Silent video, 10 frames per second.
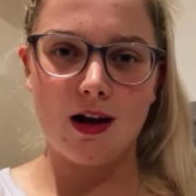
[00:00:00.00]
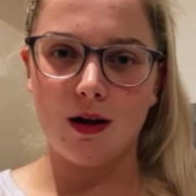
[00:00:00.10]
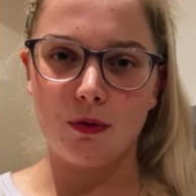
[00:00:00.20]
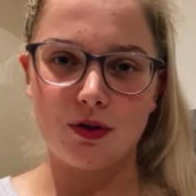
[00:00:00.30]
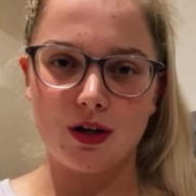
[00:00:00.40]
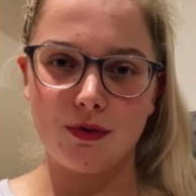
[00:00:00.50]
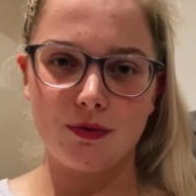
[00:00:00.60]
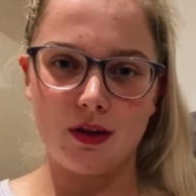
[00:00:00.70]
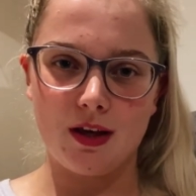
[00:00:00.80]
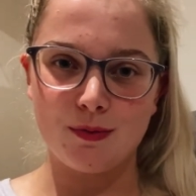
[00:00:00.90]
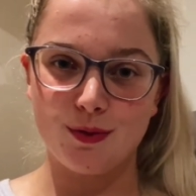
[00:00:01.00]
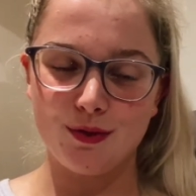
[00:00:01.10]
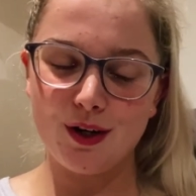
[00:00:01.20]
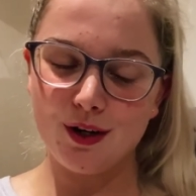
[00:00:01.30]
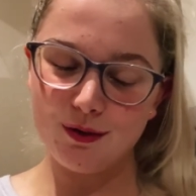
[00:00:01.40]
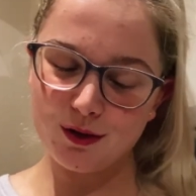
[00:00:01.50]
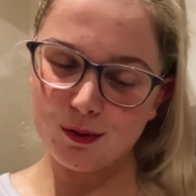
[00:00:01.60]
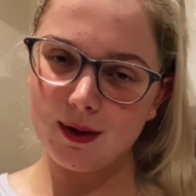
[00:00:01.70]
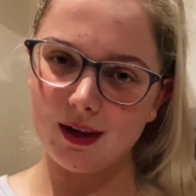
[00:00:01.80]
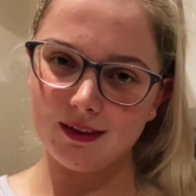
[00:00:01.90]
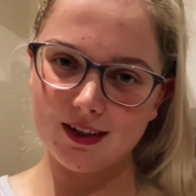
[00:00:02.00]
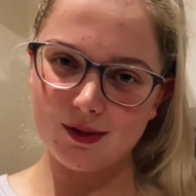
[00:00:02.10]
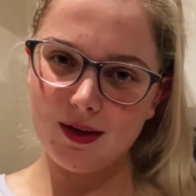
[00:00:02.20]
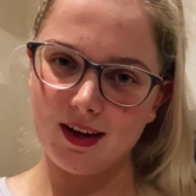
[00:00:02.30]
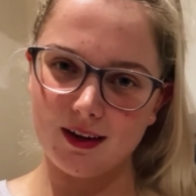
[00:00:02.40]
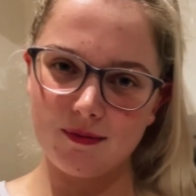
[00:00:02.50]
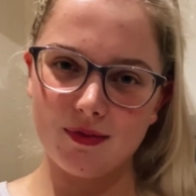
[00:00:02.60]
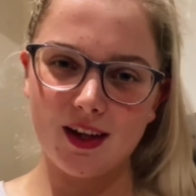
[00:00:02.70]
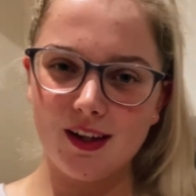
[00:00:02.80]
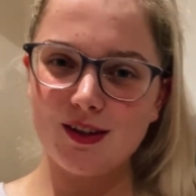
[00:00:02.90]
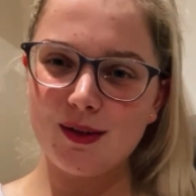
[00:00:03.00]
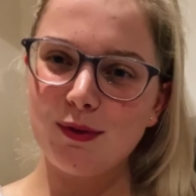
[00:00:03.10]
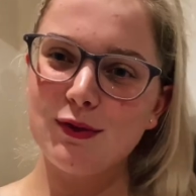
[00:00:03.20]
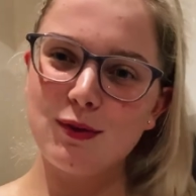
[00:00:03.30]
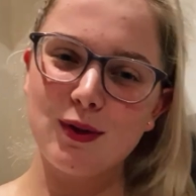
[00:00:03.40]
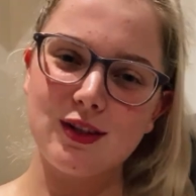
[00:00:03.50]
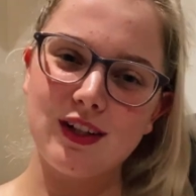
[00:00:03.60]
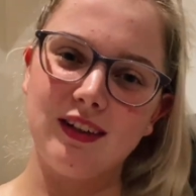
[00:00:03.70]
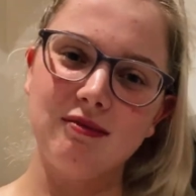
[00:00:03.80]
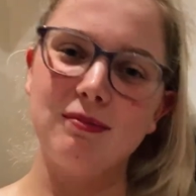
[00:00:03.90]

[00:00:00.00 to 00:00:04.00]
and watch out for the Edinburgh video, which will be out next week. Thank you so much for watching.